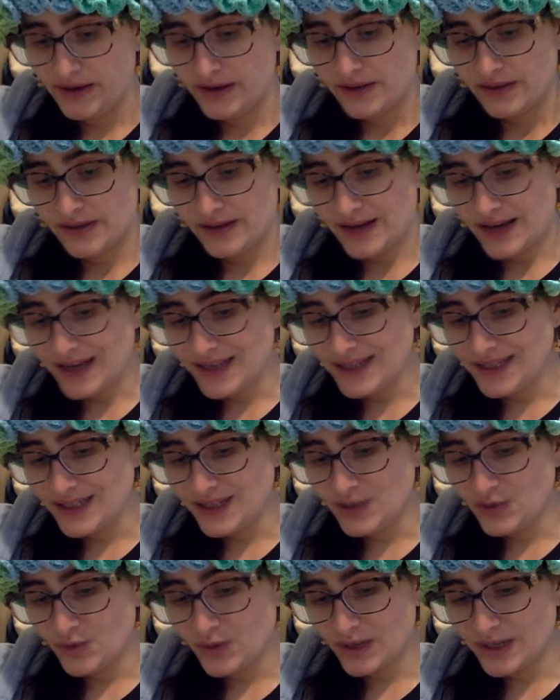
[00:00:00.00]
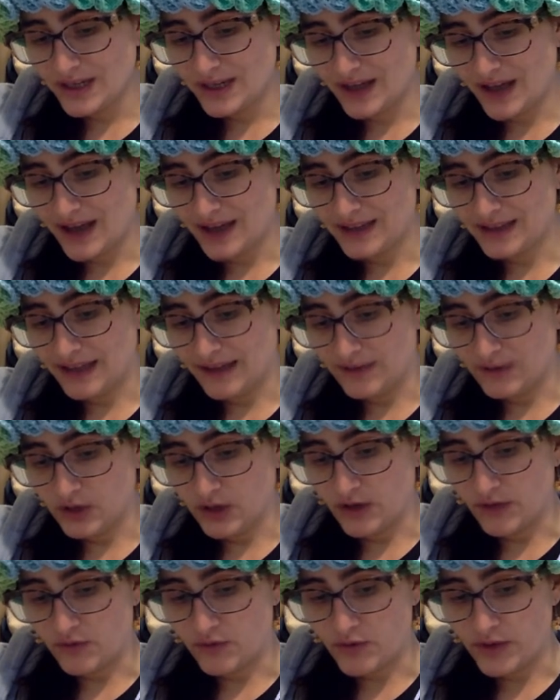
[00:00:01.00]
the nineteen twenty-nine level
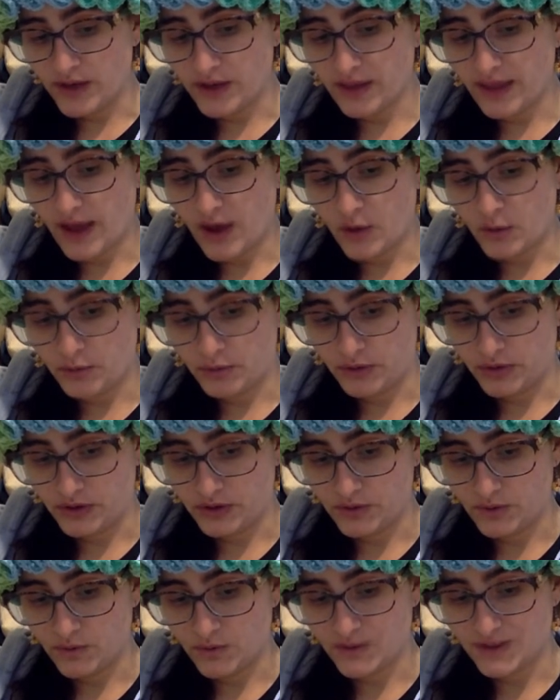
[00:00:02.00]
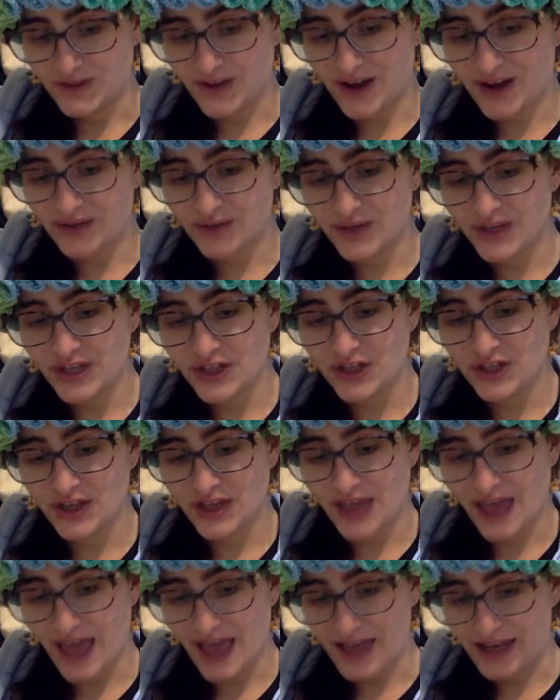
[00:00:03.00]
of real output was not reached
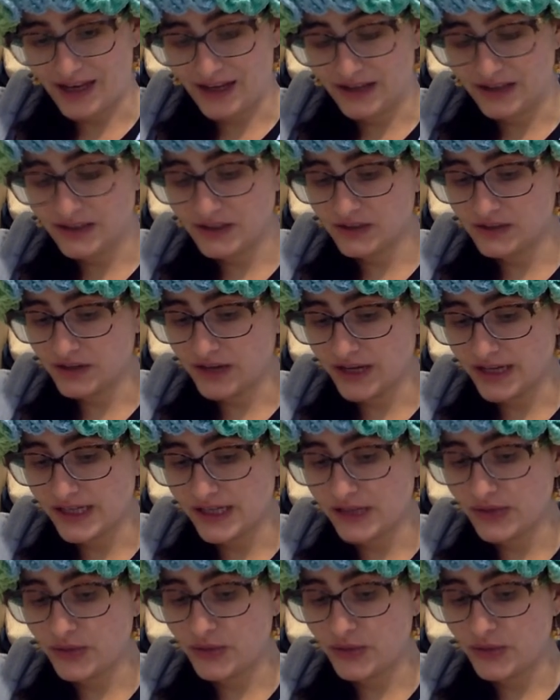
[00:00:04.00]
again until nineteen